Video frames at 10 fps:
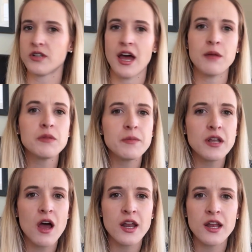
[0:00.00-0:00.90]
a time limit
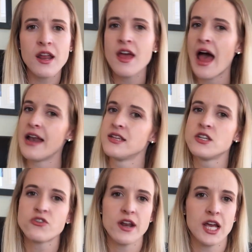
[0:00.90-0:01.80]
on it and
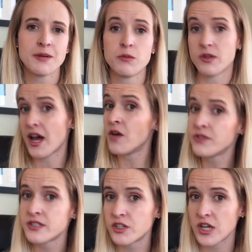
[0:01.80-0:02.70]
didn't try to come up with
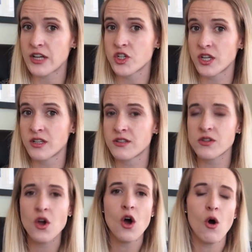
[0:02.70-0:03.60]
helpful
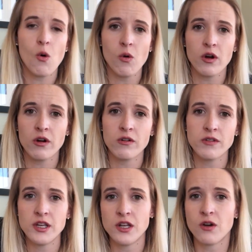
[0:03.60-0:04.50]
suggestions or,
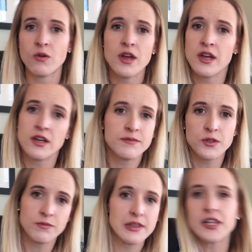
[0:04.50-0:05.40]

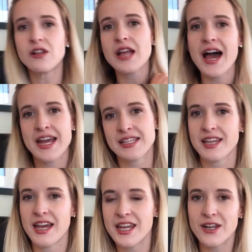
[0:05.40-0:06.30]
little lines
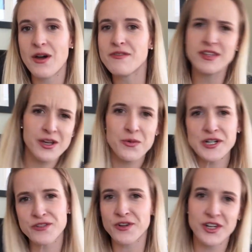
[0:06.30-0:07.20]
like, everything
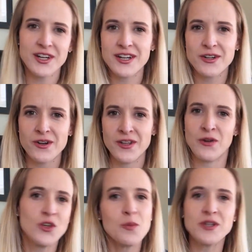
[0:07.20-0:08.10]
works for good, or,
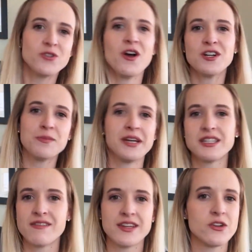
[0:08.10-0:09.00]
you'll be stronger
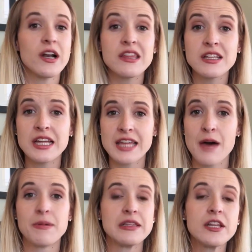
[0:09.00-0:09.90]
because of this, or anything like
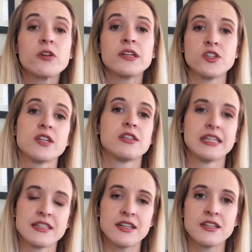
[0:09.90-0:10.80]
that, but literally just
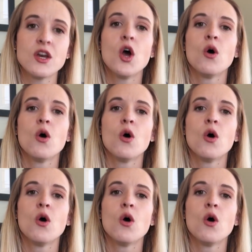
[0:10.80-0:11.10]
listened,